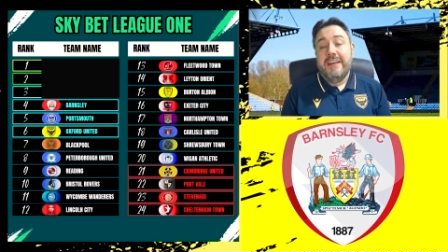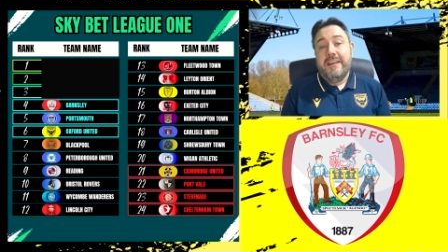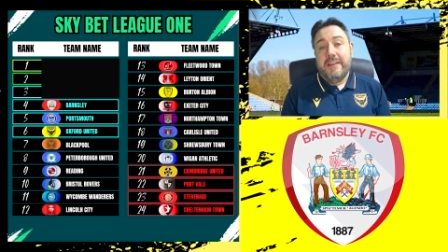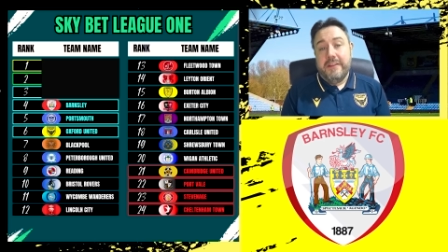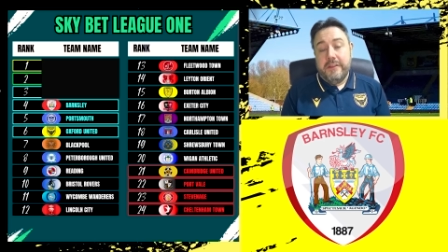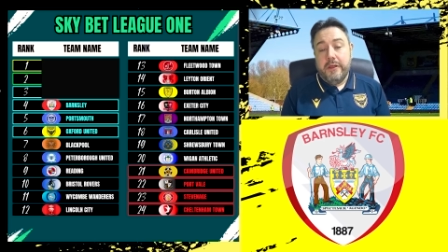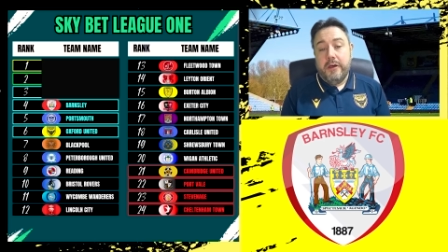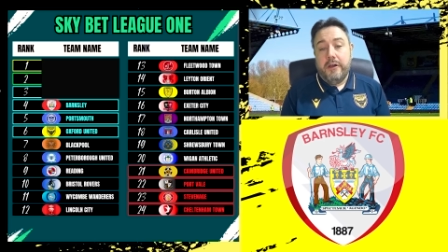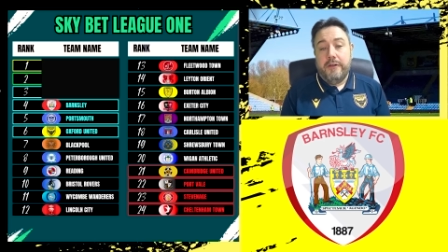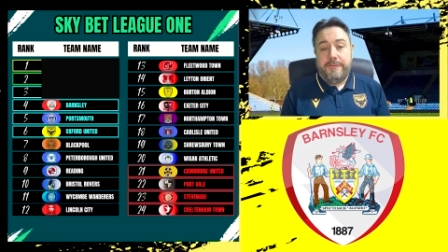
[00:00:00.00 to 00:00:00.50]

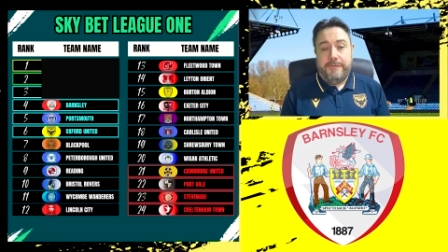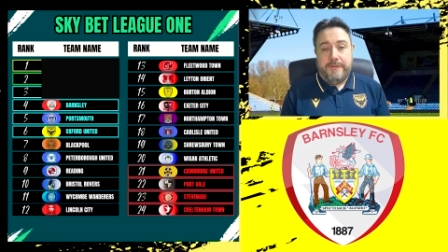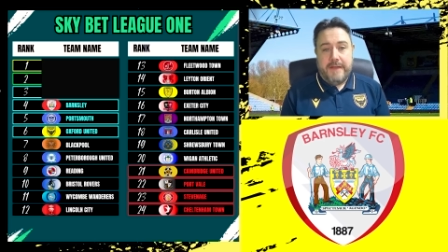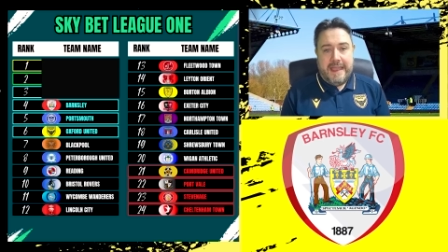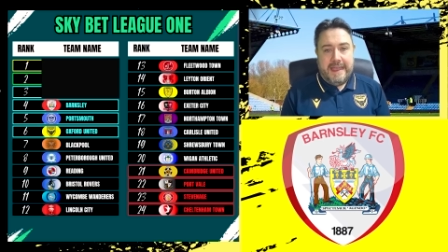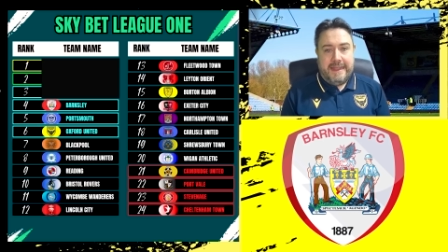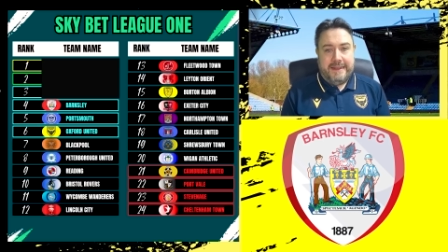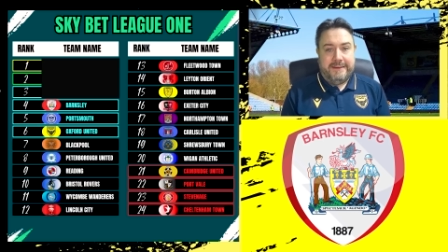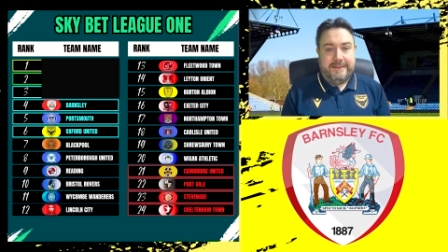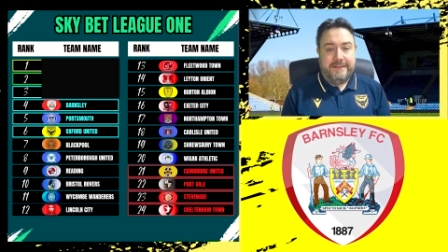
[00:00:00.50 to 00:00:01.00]
The
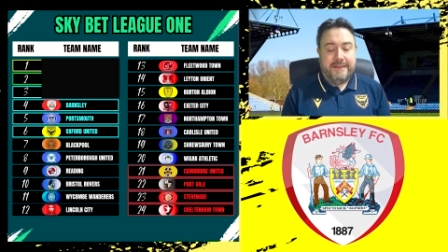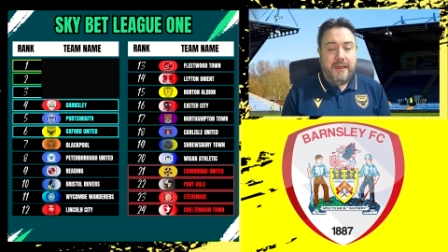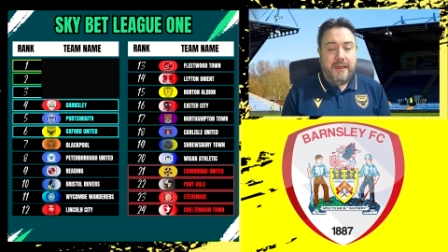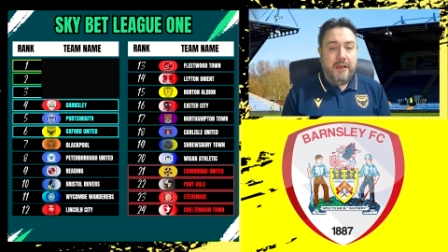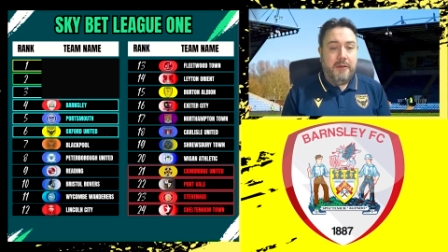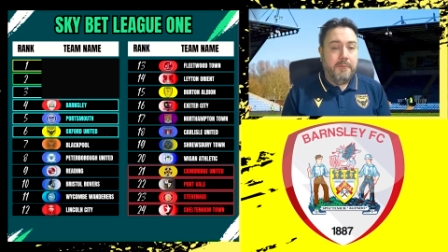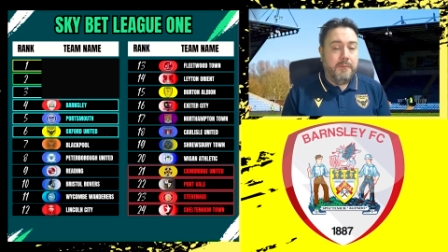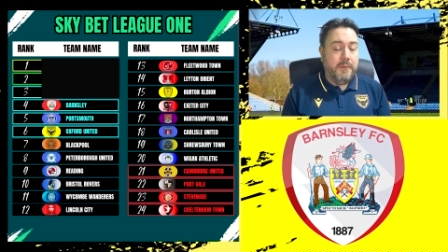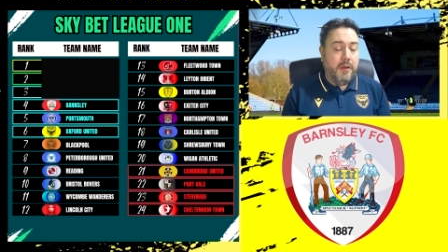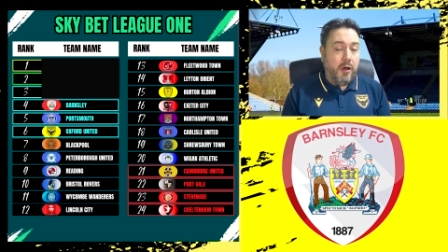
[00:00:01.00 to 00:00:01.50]
fans.
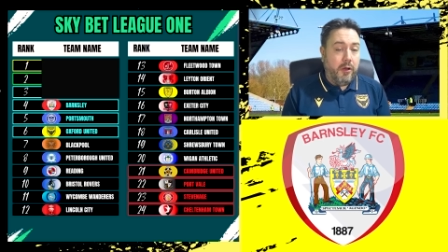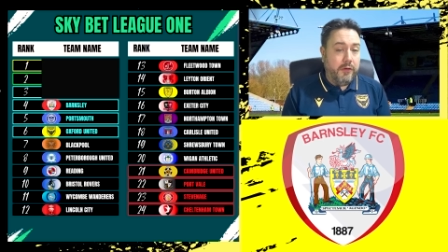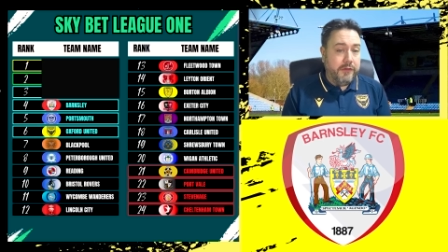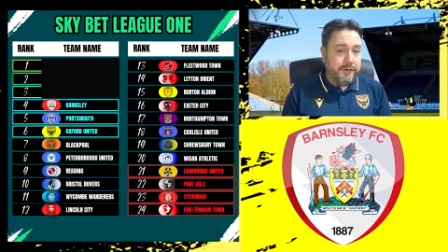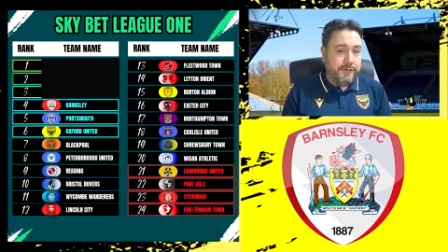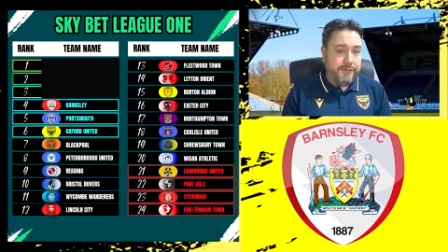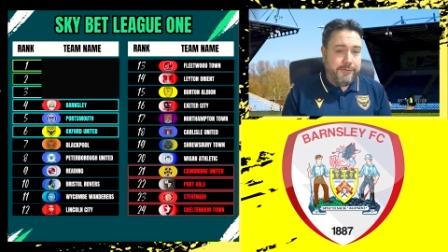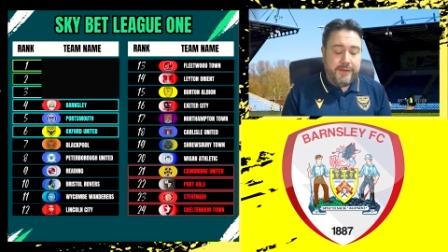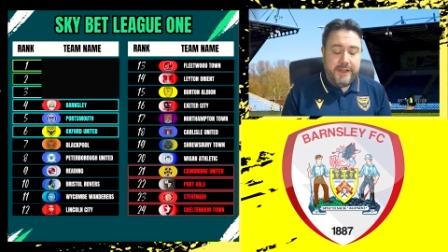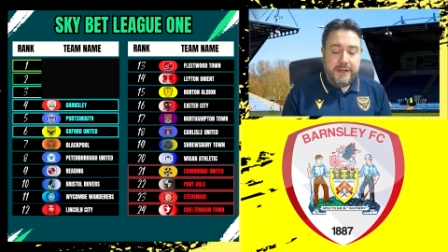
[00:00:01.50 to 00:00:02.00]
On
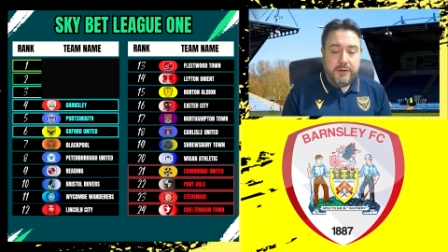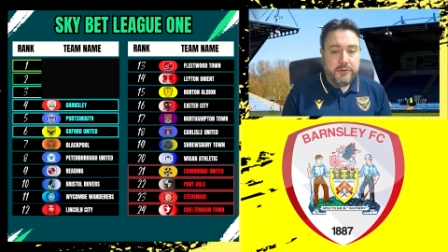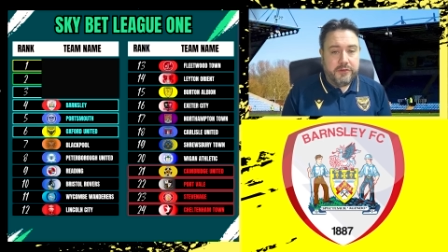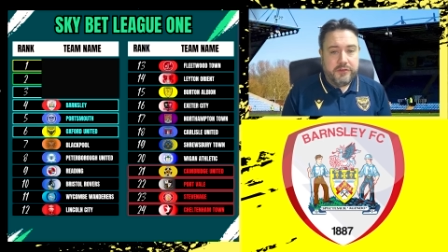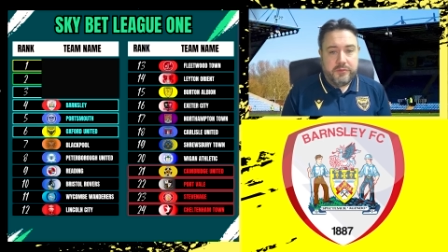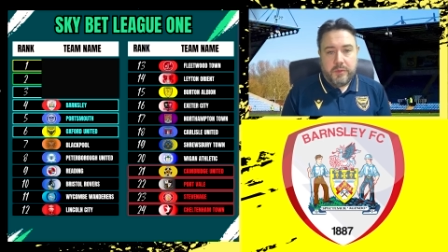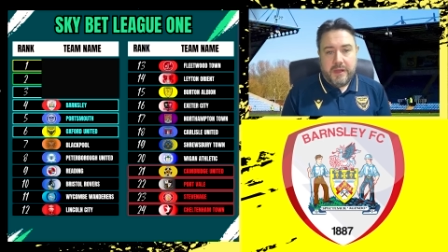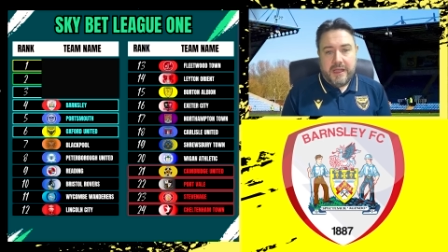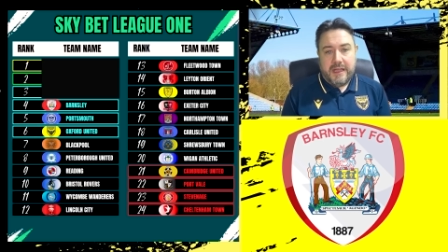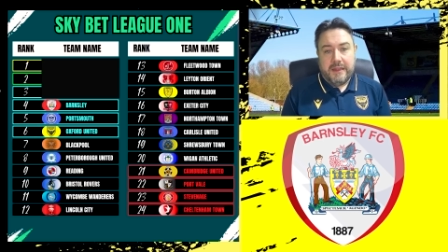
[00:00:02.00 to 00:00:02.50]
the field
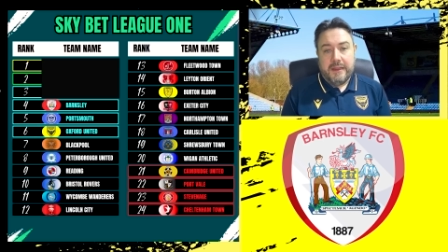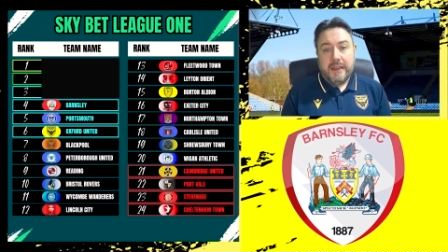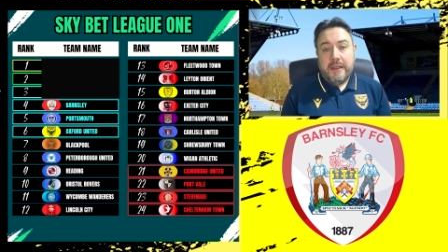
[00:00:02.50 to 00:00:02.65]
as well,